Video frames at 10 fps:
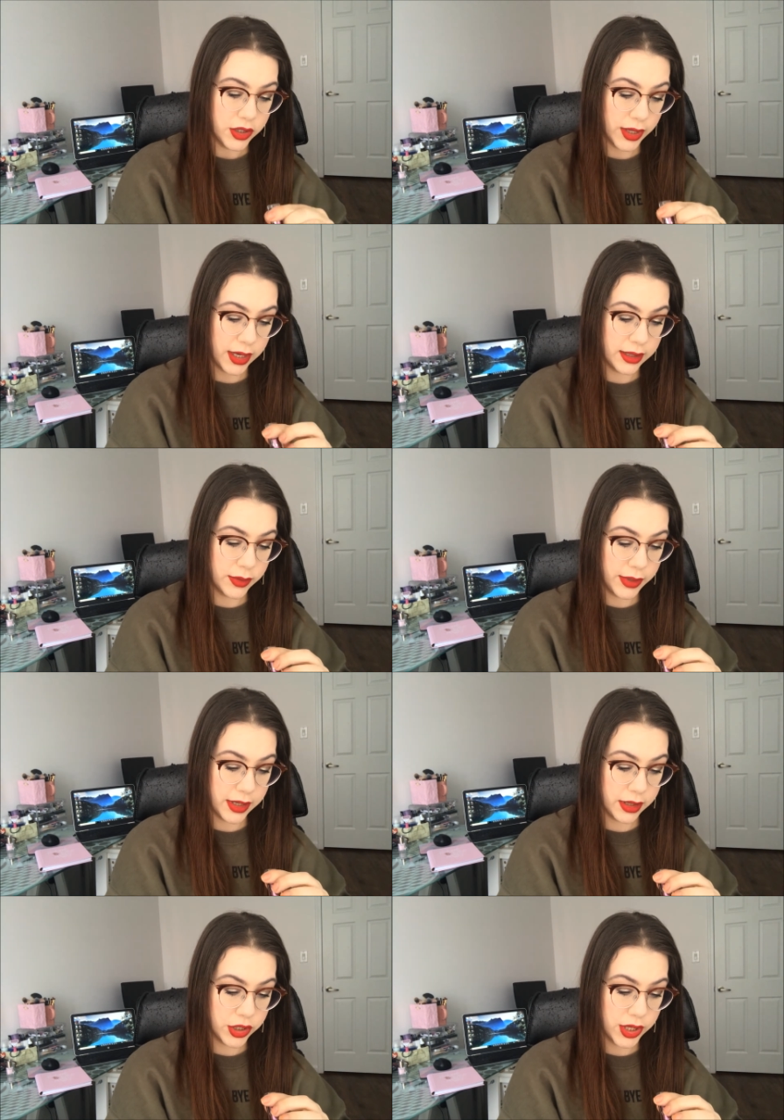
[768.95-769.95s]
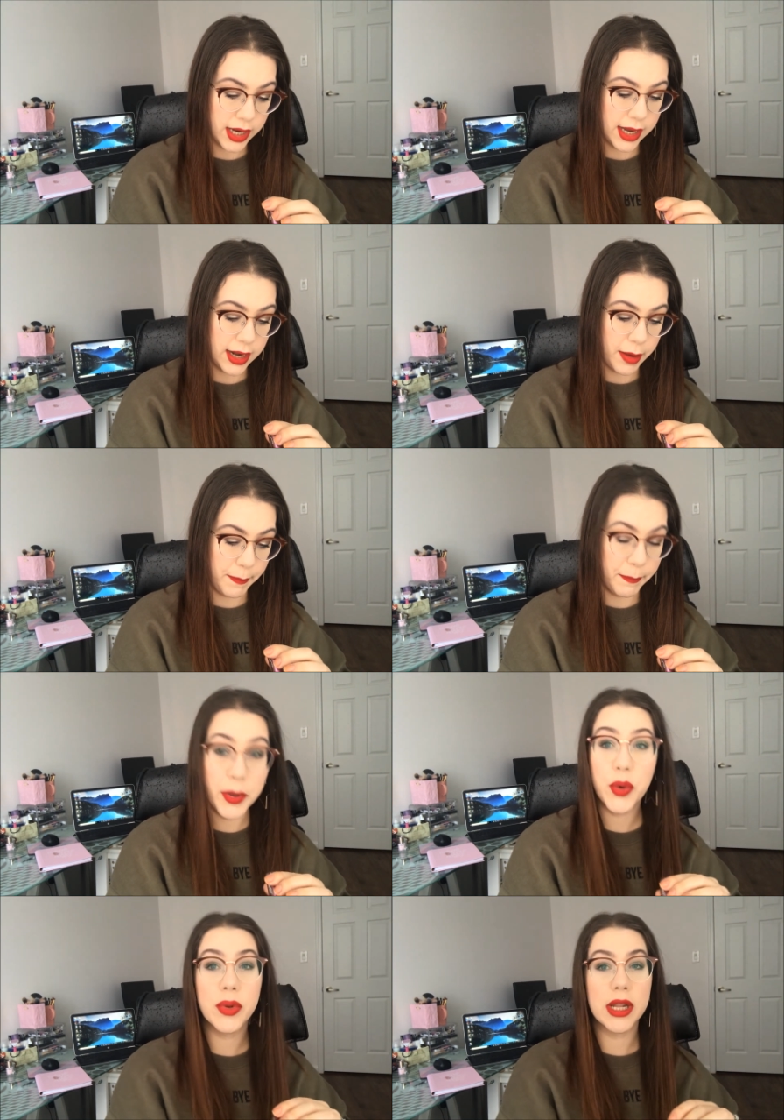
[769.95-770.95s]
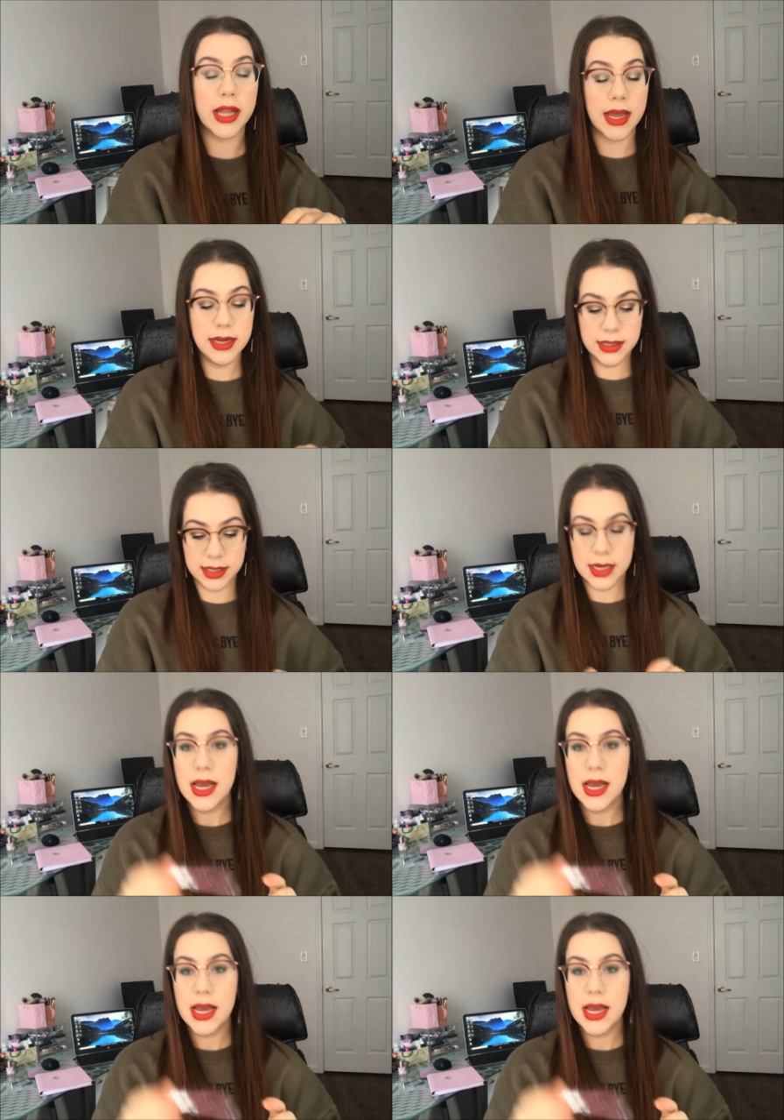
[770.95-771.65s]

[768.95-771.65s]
So I got this one in the shade Moonlit,